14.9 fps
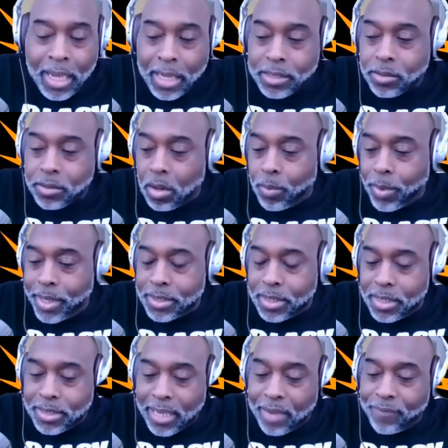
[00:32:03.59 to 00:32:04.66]
It's always
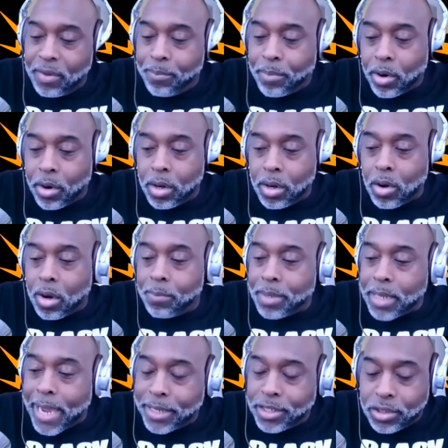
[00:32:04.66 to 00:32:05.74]
this heavy burden on
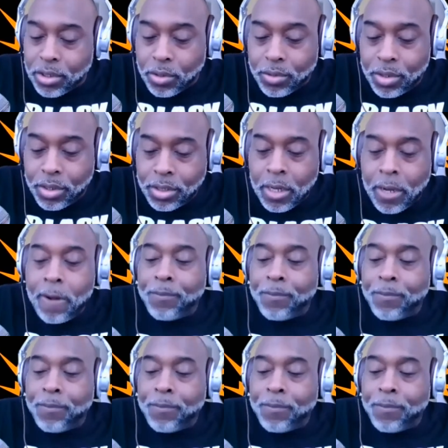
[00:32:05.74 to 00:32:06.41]
Black shoulders